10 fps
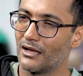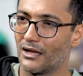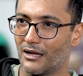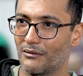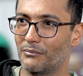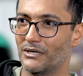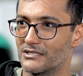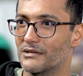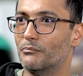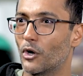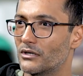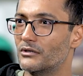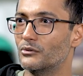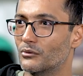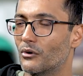but it's
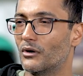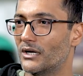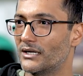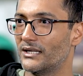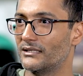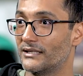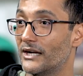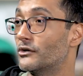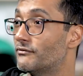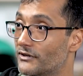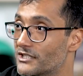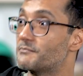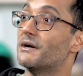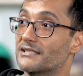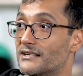important to go ahead and get your
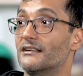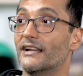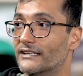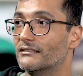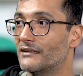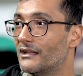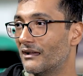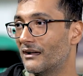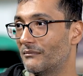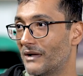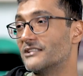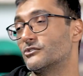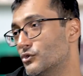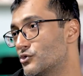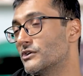first pass at it right. As
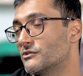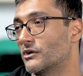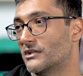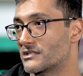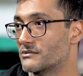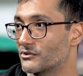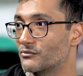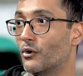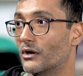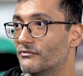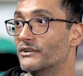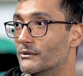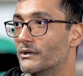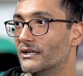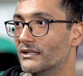close to as what customers want
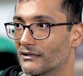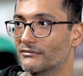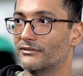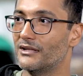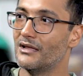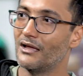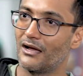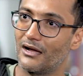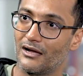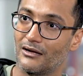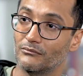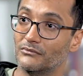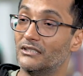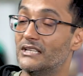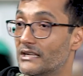frequently enough.
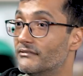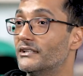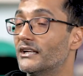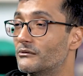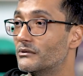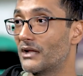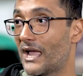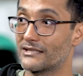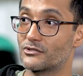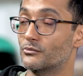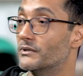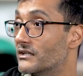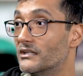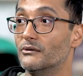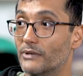The delivery network has to be
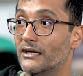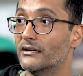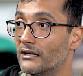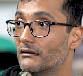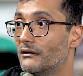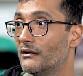really well trained